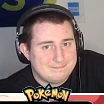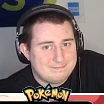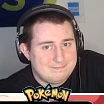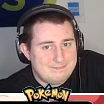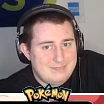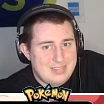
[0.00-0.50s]

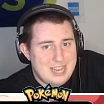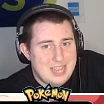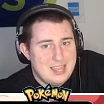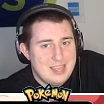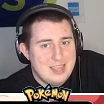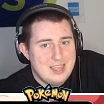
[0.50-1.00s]

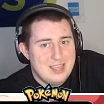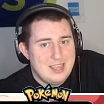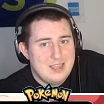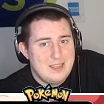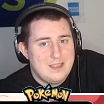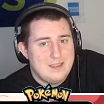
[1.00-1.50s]

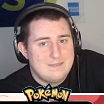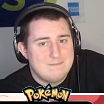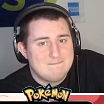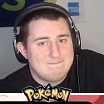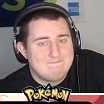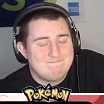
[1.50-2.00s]

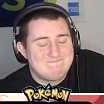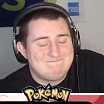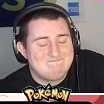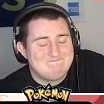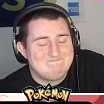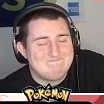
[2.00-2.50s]

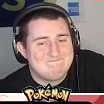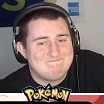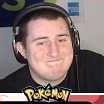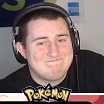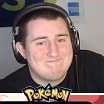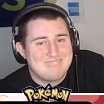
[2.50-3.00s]

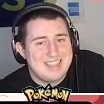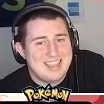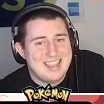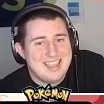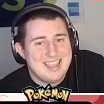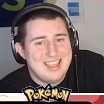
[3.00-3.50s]
(no one is talking)